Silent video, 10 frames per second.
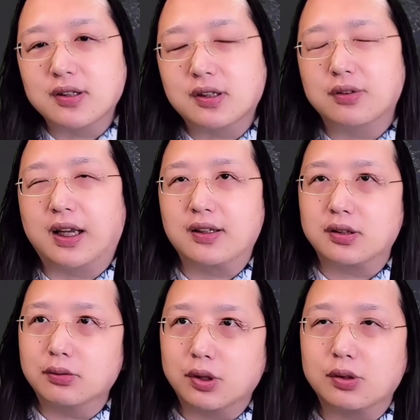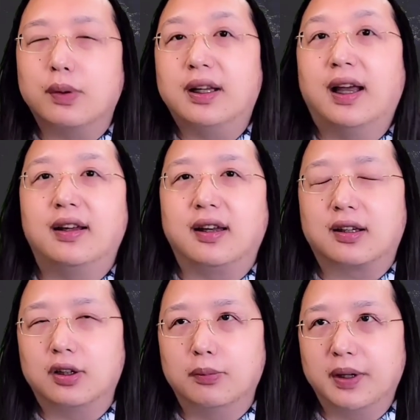So that's just one
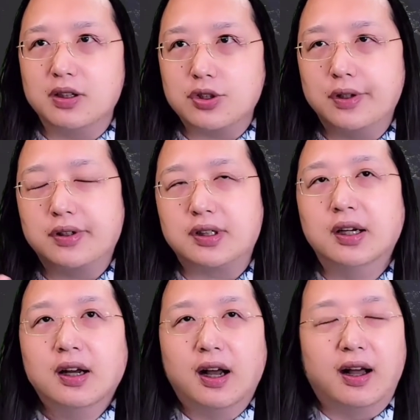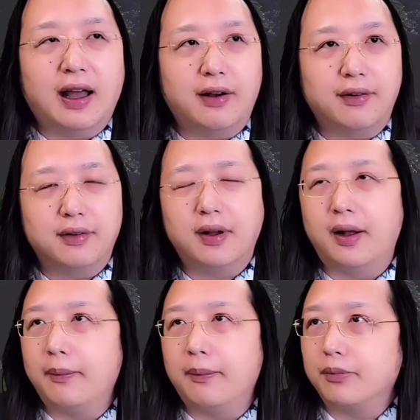anecdote, but it shows how
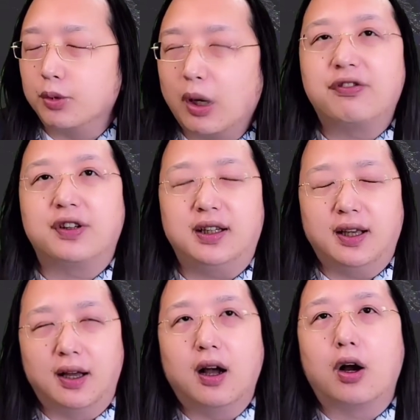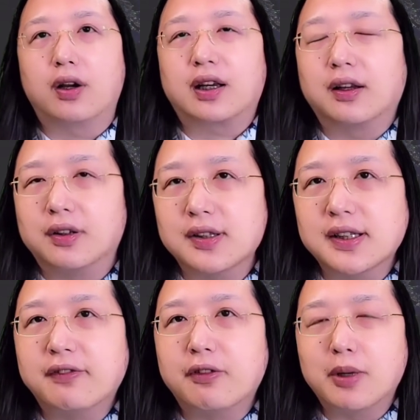roughly our counter
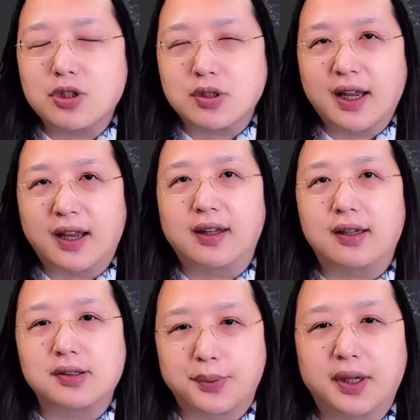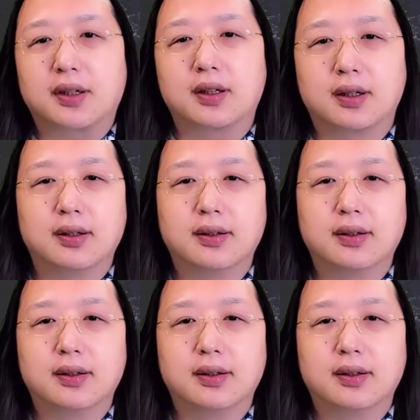disinformation tactics work.